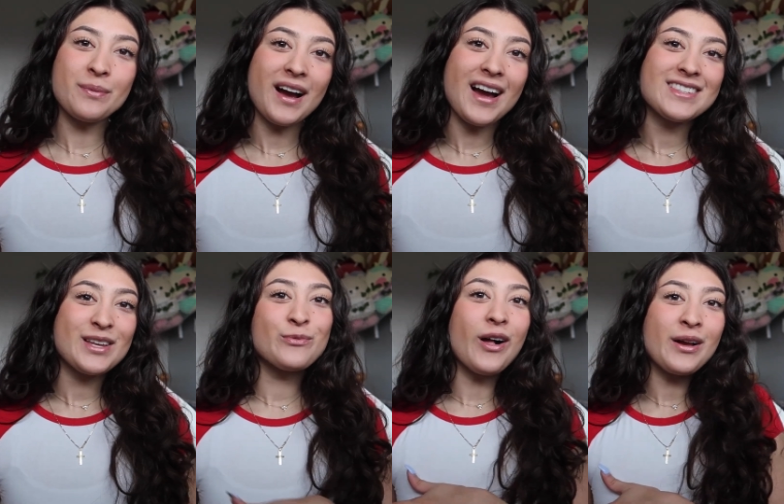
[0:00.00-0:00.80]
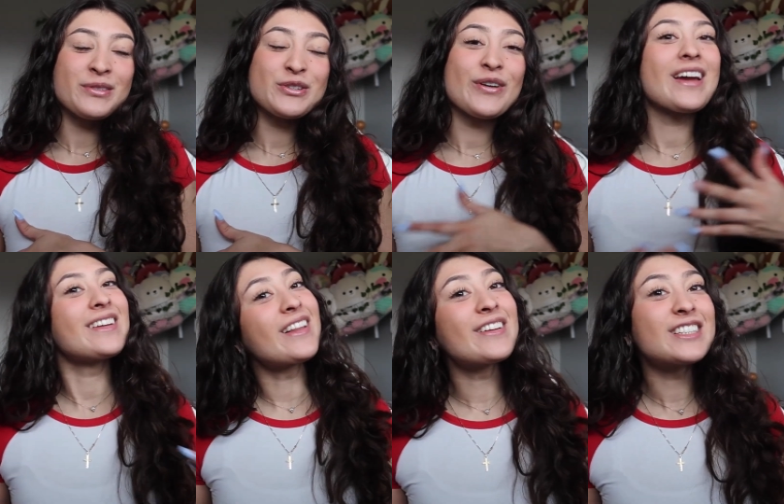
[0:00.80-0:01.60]
up guys and welcome to
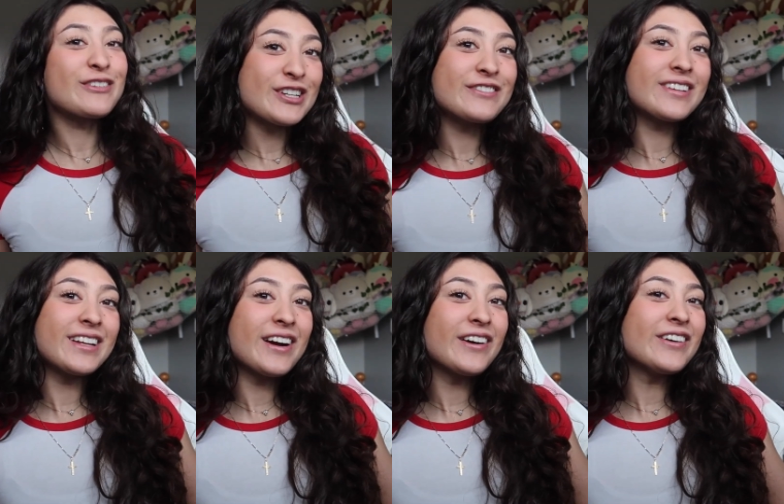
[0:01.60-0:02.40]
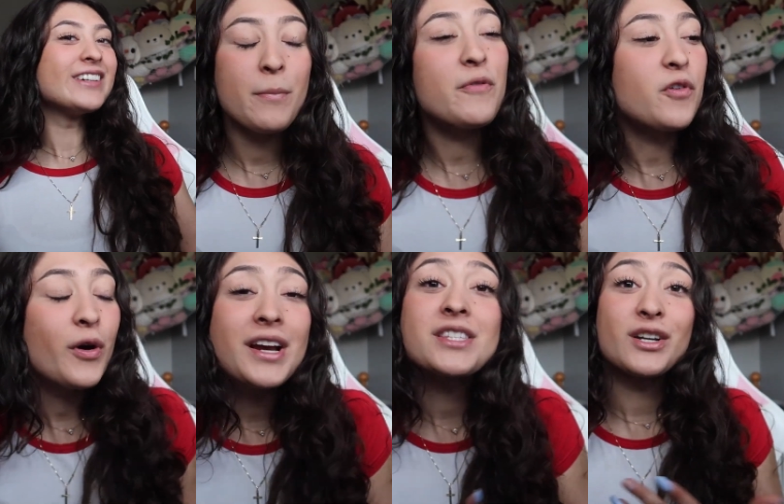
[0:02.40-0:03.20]
another Squish video.
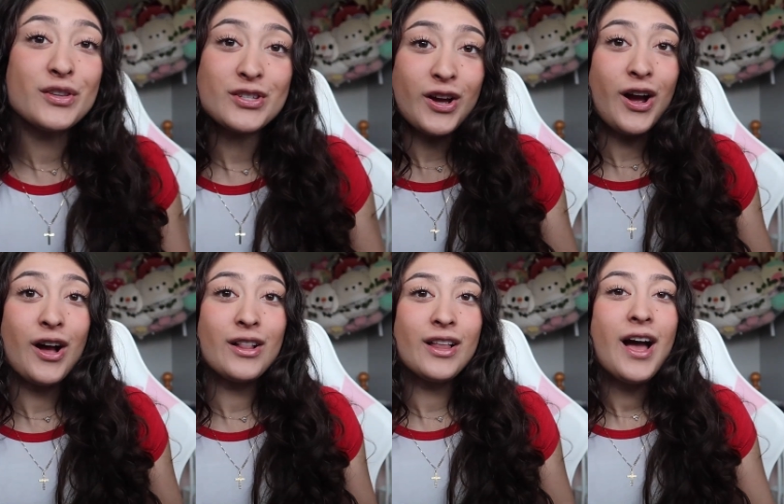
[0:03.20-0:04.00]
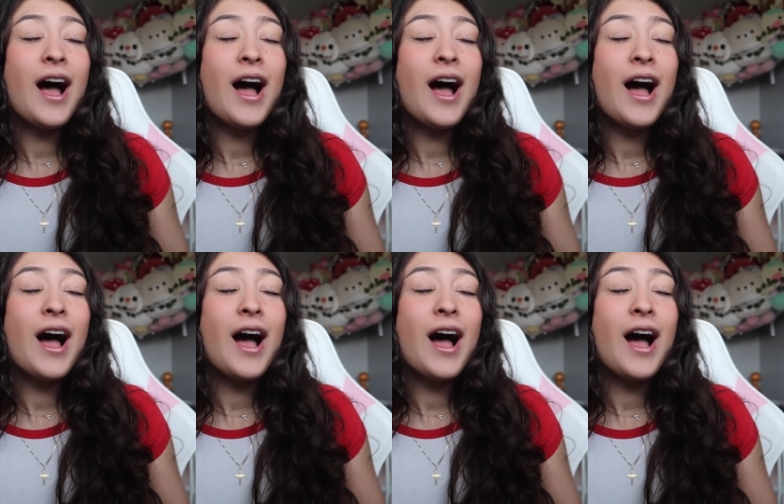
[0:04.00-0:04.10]
Before I start this haul,